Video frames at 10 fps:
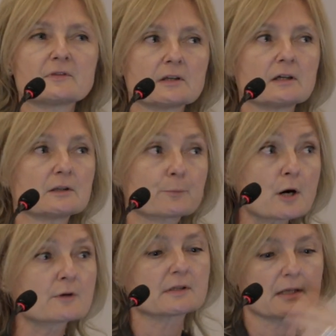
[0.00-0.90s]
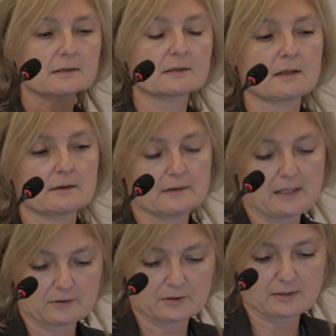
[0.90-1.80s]
the process,
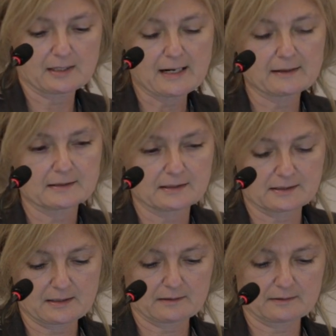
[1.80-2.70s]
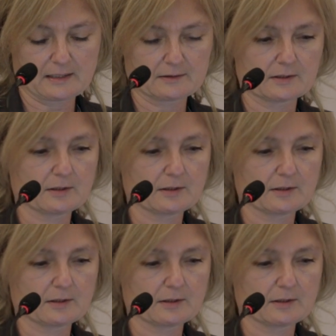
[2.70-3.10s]
the analysis that the